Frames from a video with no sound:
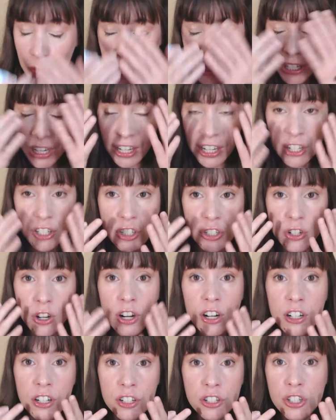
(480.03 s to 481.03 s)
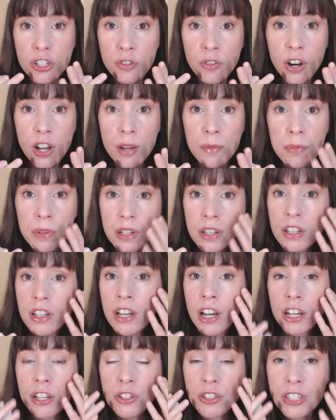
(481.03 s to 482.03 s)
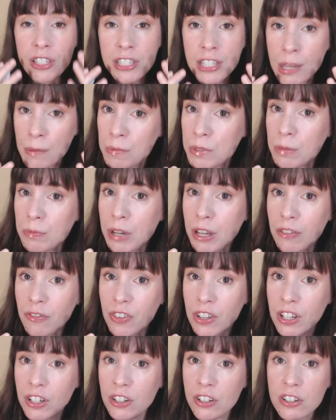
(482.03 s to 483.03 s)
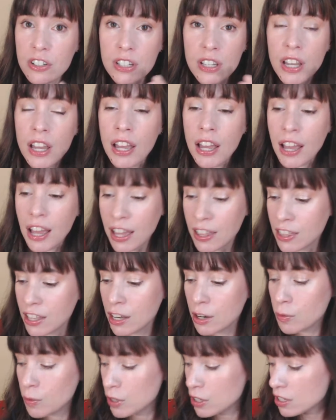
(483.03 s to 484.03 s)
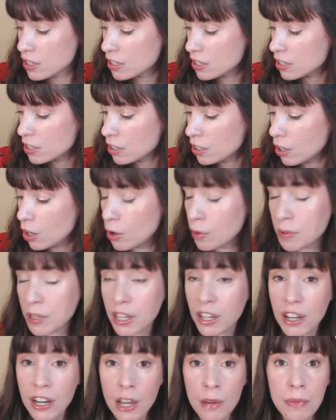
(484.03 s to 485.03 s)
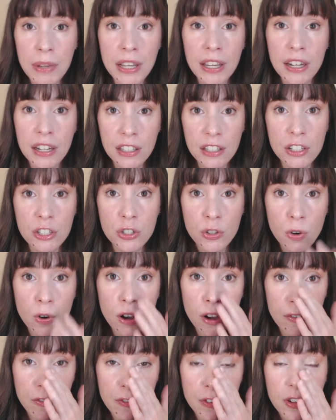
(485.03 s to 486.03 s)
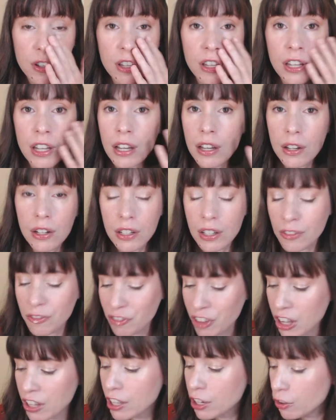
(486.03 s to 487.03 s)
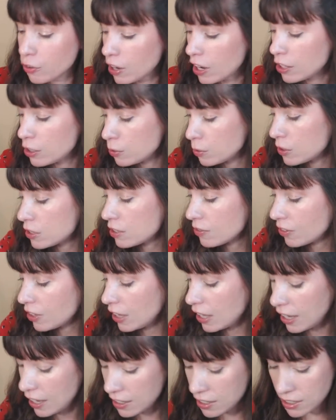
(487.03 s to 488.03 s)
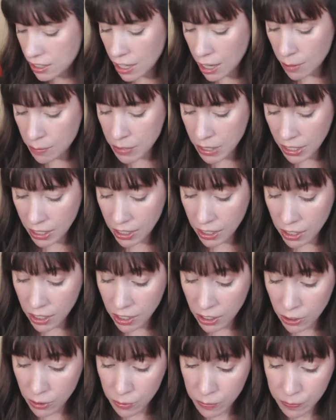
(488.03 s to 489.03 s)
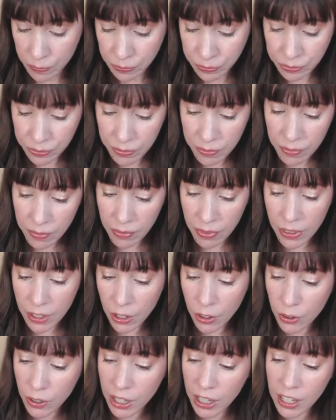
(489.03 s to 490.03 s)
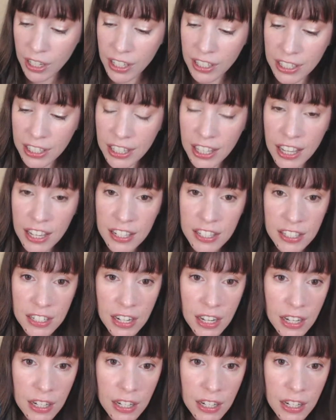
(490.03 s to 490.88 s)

I was like, I started to scrub, I used the tips of my fingers, and then it was, oh my God, how am I getting this off? It felt like granules of glass. I'm not kidding you. Okay, and the last